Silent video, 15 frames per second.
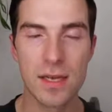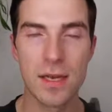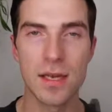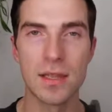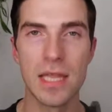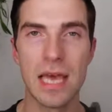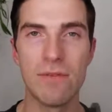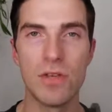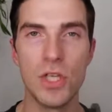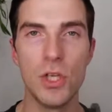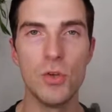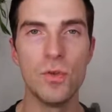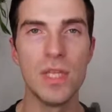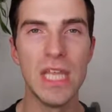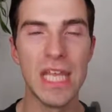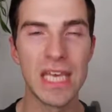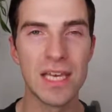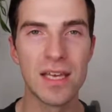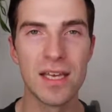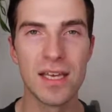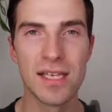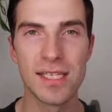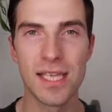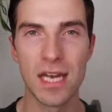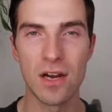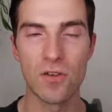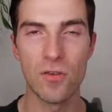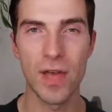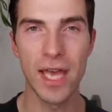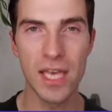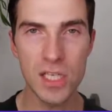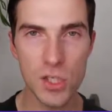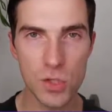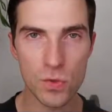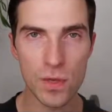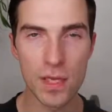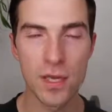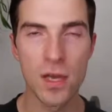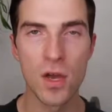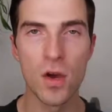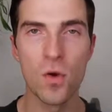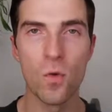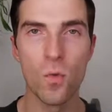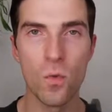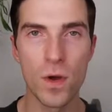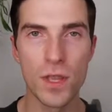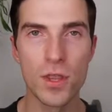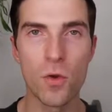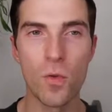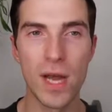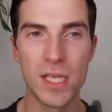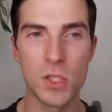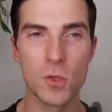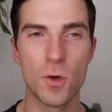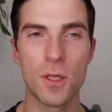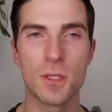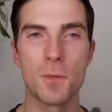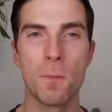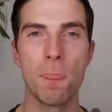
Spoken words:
They have a unique set of history with the restaurant.